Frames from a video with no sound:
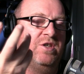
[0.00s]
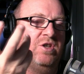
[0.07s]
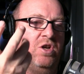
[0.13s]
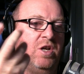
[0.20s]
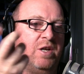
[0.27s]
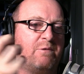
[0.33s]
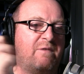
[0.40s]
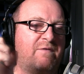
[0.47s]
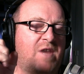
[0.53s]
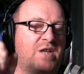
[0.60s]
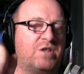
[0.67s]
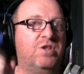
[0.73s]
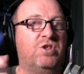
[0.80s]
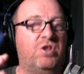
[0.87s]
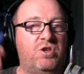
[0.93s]
this early
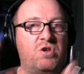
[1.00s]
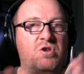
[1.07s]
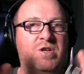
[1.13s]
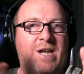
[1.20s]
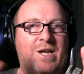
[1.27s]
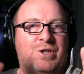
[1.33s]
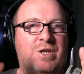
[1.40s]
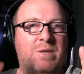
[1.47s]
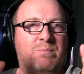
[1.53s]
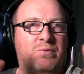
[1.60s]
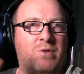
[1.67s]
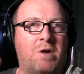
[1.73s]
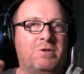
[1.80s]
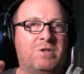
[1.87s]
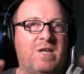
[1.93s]
reflection. So you could actually
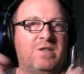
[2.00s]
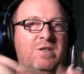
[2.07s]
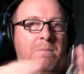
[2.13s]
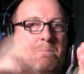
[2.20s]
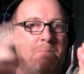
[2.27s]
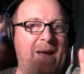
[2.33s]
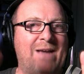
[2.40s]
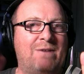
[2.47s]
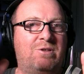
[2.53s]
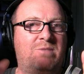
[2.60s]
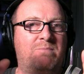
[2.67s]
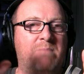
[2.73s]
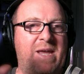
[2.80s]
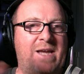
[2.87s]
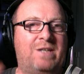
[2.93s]
process and
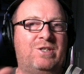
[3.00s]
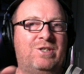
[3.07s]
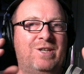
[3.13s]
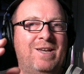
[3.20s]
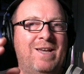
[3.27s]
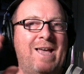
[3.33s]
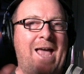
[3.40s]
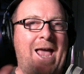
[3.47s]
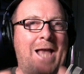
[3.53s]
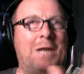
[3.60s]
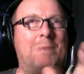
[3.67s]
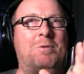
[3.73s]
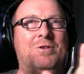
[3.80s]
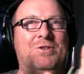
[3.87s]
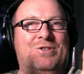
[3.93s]
bounce mix
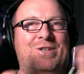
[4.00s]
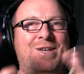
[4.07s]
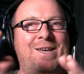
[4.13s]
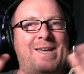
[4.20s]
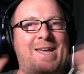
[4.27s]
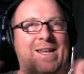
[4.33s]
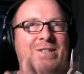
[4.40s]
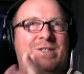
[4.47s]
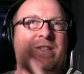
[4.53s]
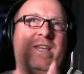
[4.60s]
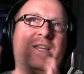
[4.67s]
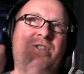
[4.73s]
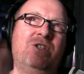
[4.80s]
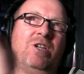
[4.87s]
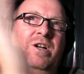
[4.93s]
elements into
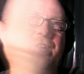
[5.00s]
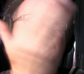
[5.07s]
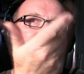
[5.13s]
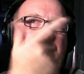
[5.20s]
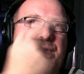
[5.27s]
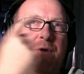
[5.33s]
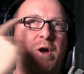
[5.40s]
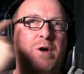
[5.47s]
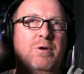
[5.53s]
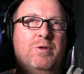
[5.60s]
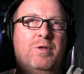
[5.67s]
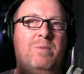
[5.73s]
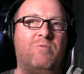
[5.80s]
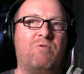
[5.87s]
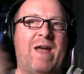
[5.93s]
this to kind of
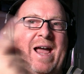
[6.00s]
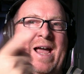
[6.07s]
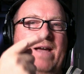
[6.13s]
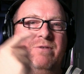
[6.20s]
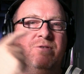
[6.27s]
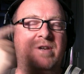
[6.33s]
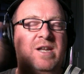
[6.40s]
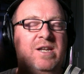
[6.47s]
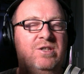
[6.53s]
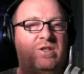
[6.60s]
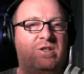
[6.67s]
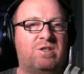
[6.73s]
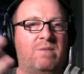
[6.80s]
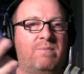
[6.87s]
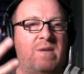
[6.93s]
throw them round and
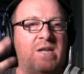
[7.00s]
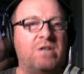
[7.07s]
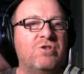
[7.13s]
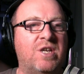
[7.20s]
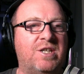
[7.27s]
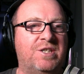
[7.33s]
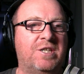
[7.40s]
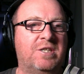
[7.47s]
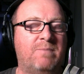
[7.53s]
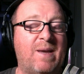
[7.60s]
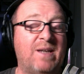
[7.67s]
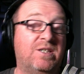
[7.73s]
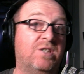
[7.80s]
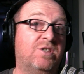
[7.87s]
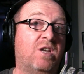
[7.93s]
into some interesting
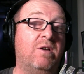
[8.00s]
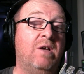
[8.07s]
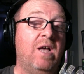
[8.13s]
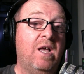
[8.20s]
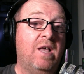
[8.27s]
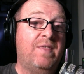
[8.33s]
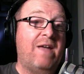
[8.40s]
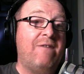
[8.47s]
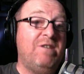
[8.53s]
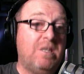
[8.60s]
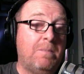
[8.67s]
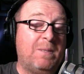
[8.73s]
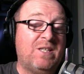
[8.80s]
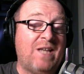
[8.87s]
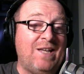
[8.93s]
spaces. So there
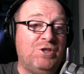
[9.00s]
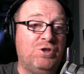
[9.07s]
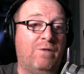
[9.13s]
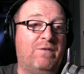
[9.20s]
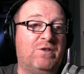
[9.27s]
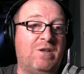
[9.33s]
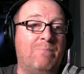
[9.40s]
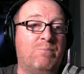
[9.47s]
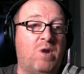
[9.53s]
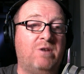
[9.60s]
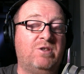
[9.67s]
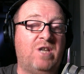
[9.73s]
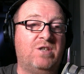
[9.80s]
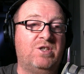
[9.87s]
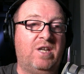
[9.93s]
is the potential for some
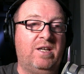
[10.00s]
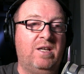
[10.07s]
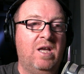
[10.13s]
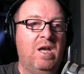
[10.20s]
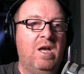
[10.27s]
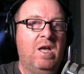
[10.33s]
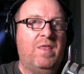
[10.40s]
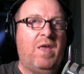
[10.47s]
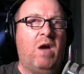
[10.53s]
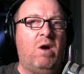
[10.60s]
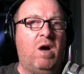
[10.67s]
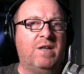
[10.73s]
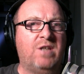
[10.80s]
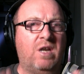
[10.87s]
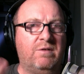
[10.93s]
processing,
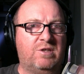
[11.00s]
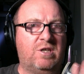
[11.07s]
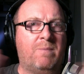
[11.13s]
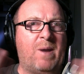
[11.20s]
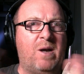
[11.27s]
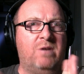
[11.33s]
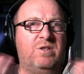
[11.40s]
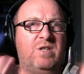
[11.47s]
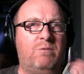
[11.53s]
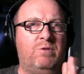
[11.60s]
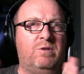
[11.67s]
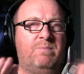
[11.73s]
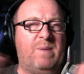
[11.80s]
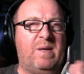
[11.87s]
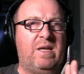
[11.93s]
though I don't suppose it
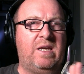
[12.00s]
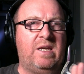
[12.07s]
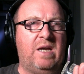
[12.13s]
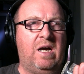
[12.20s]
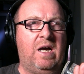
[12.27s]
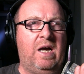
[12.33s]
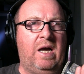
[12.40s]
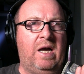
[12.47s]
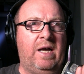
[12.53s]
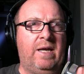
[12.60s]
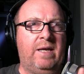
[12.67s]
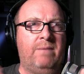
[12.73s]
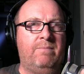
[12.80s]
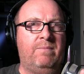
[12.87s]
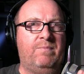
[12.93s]
would be. Uh,
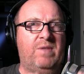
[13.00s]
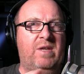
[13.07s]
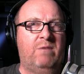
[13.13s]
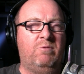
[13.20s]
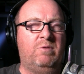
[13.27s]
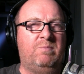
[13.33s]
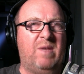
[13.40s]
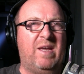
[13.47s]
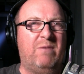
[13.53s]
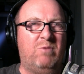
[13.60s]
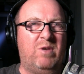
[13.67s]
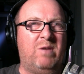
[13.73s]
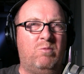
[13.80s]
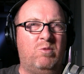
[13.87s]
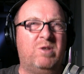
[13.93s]
it, it would it,
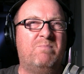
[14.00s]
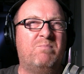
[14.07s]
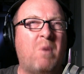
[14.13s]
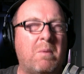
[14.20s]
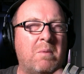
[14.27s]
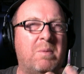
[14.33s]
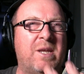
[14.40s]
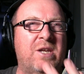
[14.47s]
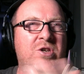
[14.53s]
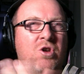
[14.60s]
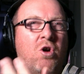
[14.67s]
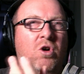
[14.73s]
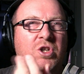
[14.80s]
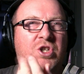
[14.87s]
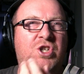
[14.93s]
it would probably
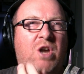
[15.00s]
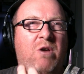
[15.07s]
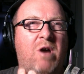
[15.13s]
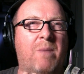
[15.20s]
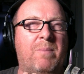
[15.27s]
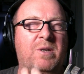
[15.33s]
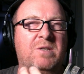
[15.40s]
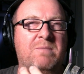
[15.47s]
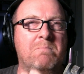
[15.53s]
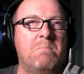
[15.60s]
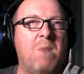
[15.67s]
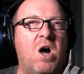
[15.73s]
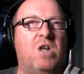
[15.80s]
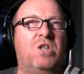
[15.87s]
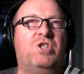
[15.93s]
not show up as
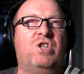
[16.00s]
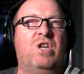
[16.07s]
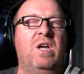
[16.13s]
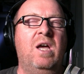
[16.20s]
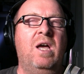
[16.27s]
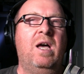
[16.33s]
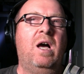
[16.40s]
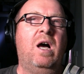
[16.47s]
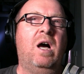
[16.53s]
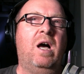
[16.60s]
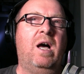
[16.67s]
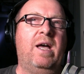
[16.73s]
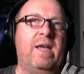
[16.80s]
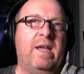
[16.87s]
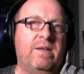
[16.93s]
much
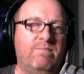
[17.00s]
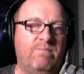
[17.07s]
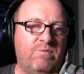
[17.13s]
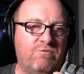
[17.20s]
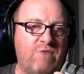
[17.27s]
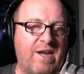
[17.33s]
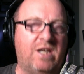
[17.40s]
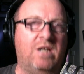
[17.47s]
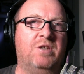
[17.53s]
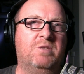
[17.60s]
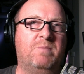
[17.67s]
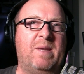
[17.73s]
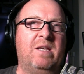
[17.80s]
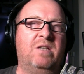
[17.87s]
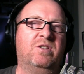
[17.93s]
uh, in regular
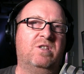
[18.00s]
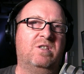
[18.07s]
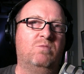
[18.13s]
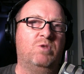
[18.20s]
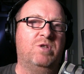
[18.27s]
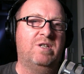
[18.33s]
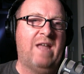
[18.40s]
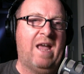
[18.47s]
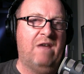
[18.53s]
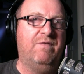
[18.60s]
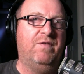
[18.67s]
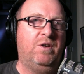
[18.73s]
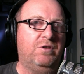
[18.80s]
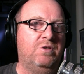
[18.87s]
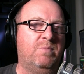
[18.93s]
speakers as it would in
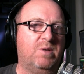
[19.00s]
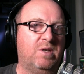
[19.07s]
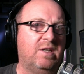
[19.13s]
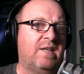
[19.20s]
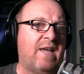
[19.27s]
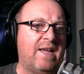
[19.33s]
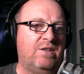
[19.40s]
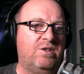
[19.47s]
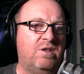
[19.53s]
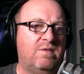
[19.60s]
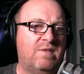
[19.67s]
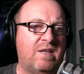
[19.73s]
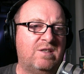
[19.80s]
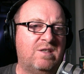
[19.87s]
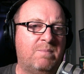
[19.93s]
headphones. But again,
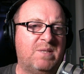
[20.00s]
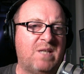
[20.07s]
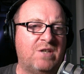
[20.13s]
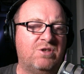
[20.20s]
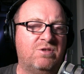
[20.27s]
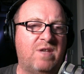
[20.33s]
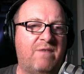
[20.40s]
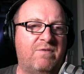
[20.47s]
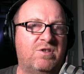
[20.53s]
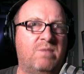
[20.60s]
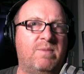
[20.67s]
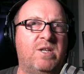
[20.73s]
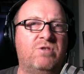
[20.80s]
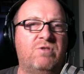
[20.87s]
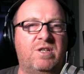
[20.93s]
you, there's the potential there for
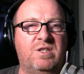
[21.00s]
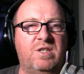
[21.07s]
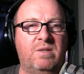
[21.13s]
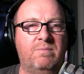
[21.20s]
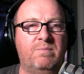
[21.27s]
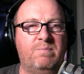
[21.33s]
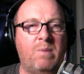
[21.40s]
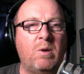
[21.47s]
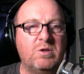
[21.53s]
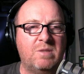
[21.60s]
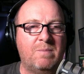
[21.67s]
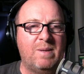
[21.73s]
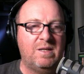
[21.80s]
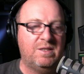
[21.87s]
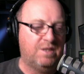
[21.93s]
some interesting
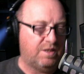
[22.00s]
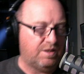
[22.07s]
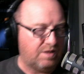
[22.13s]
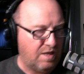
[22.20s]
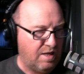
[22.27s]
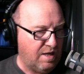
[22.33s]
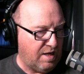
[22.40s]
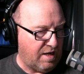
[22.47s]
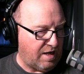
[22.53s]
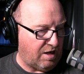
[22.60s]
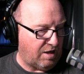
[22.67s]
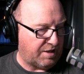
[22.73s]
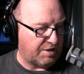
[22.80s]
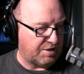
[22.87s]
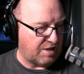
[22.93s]
possibilities. And like I